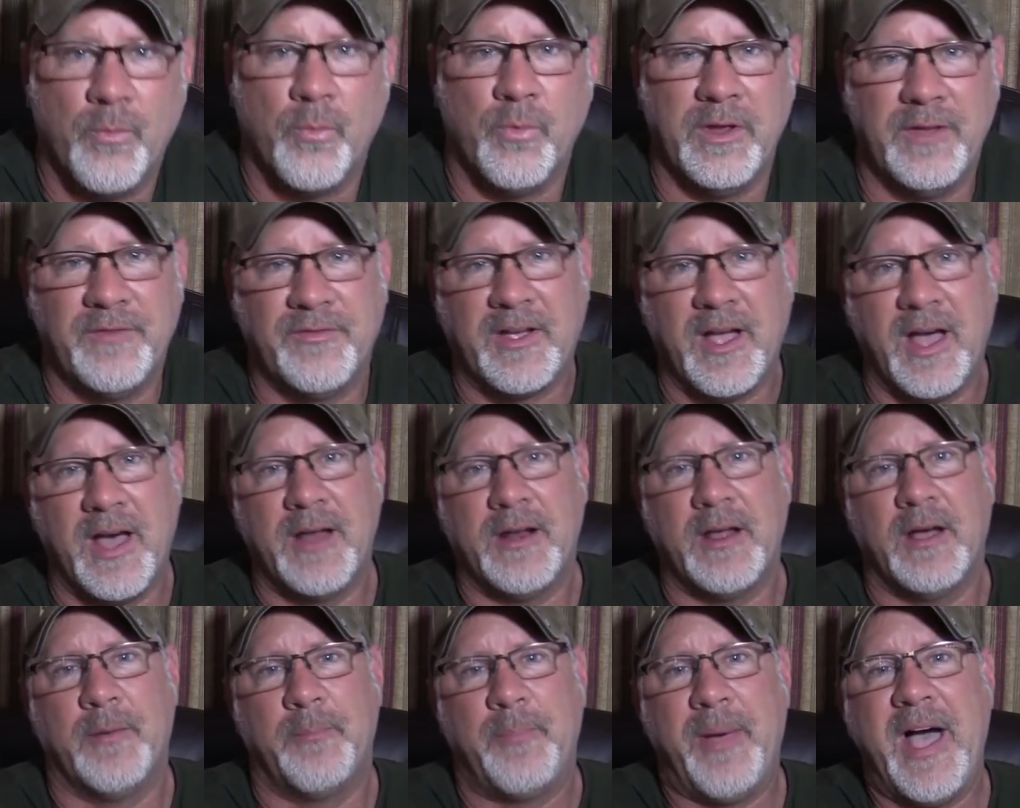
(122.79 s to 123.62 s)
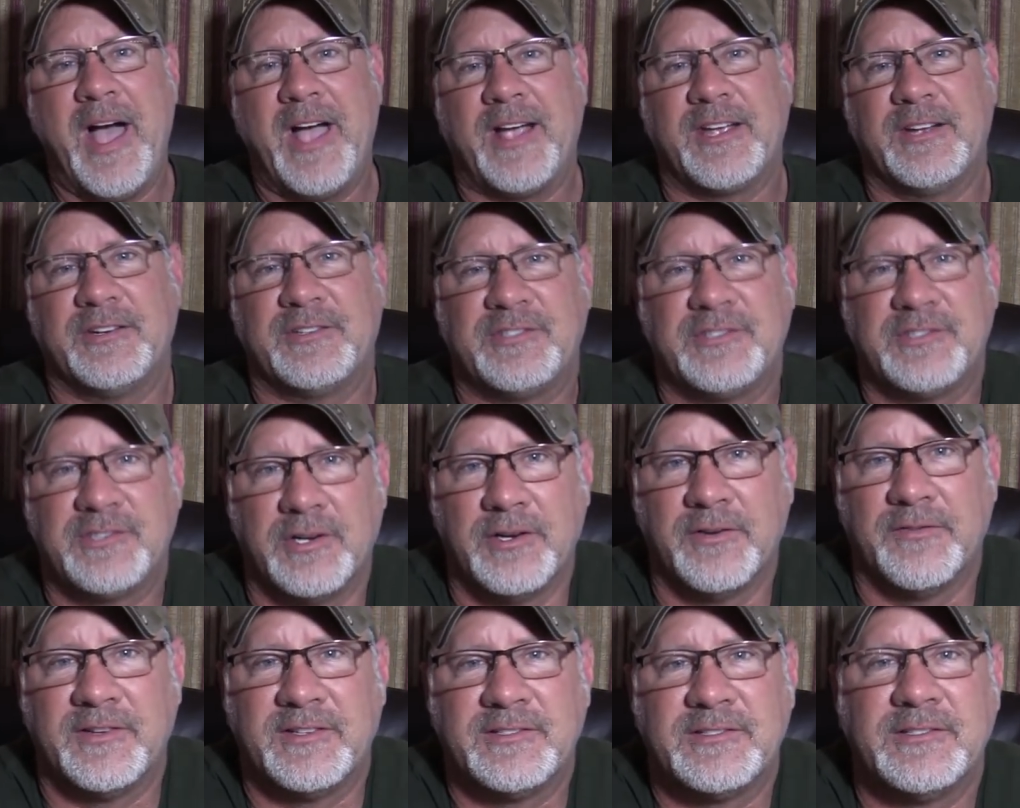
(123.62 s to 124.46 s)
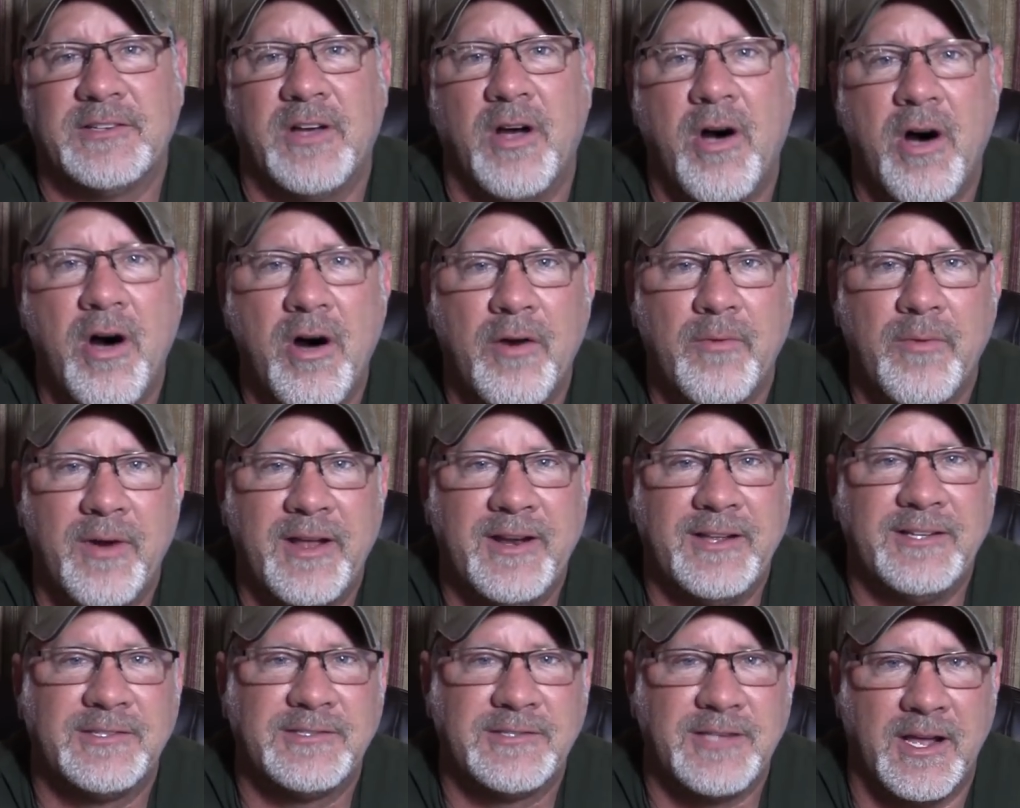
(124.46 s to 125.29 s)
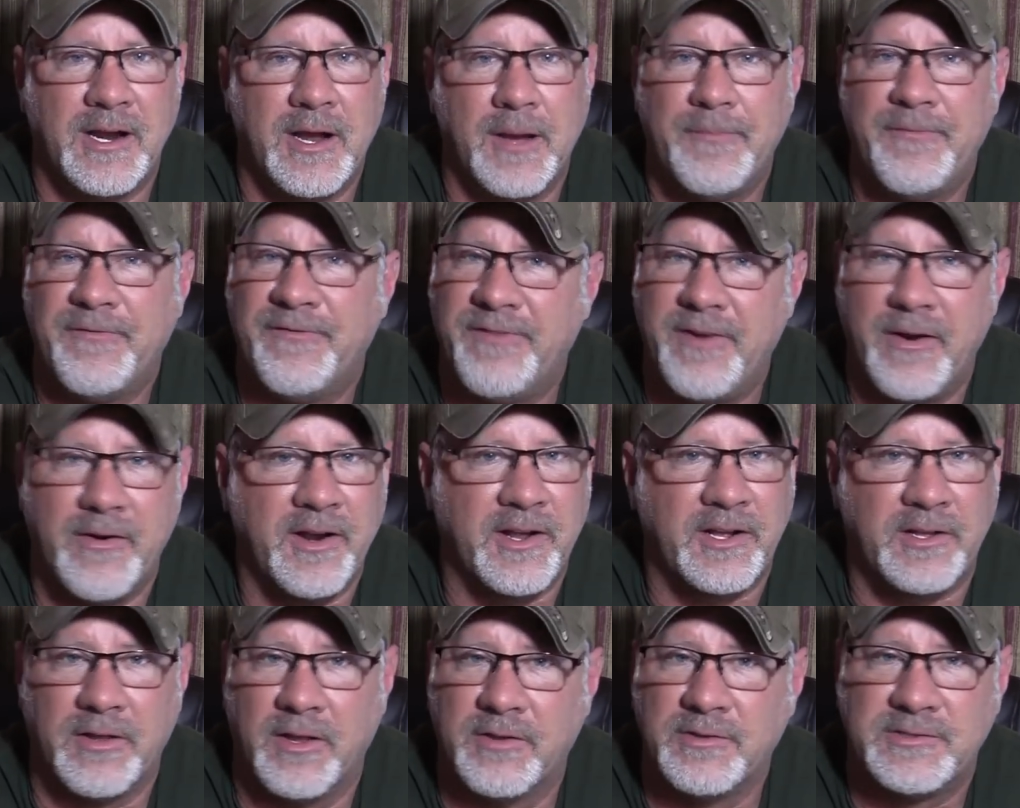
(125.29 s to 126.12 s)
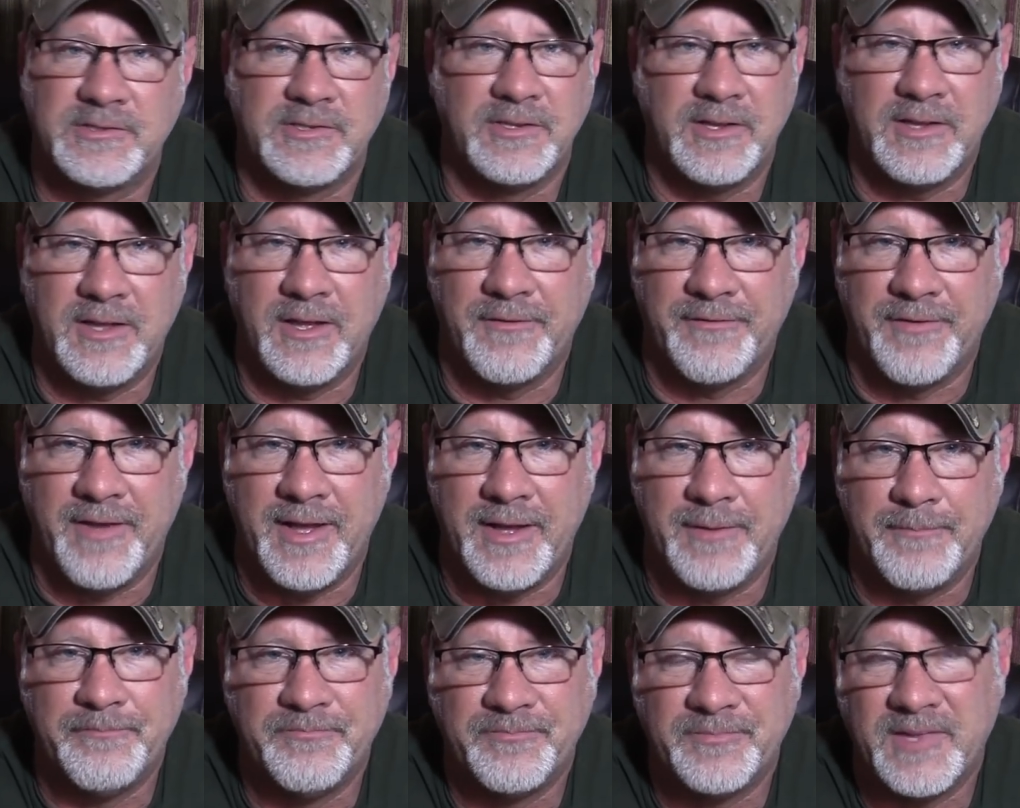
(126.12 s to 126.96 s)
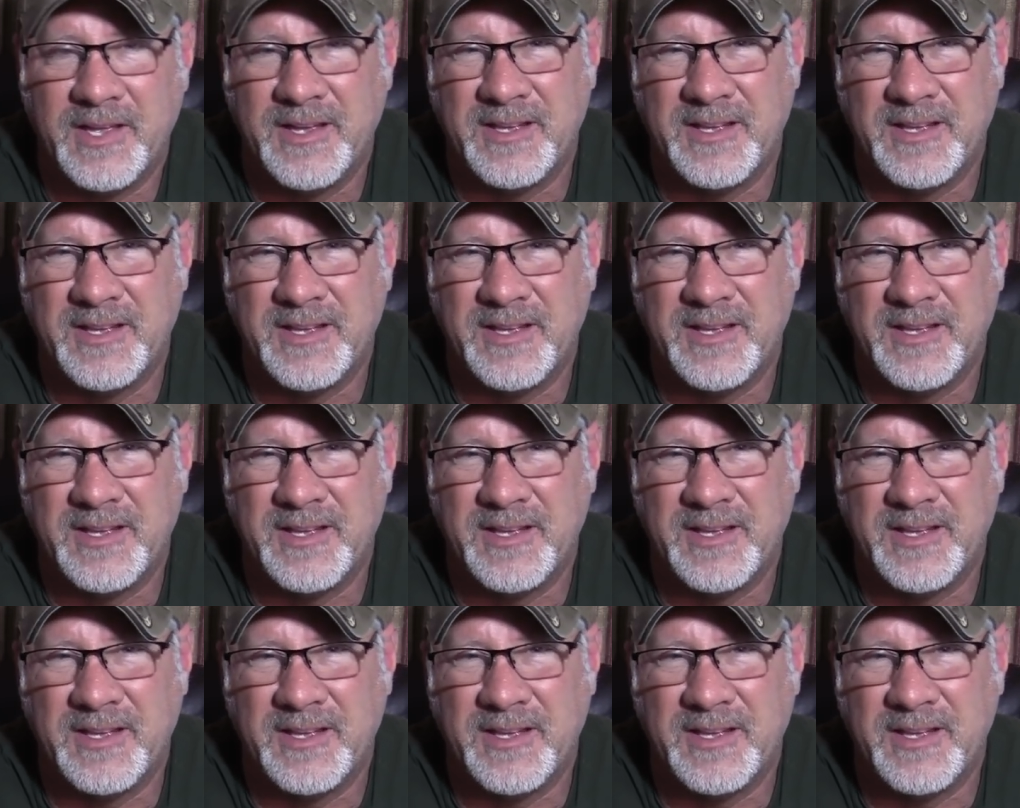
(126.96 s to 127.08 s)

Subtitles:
We've got a package service already set up very close to the event.